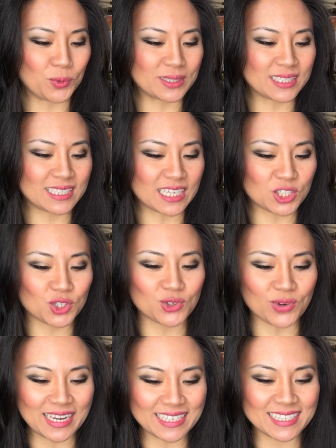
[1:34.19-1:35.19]
with such
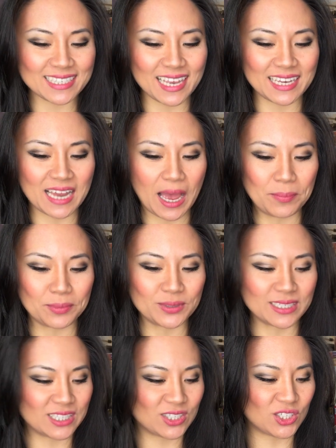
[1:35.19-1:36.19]
grace and
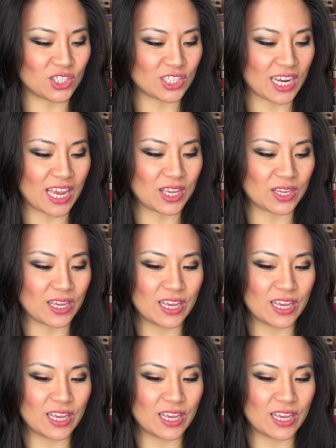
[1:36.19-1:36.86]
humbleness to share,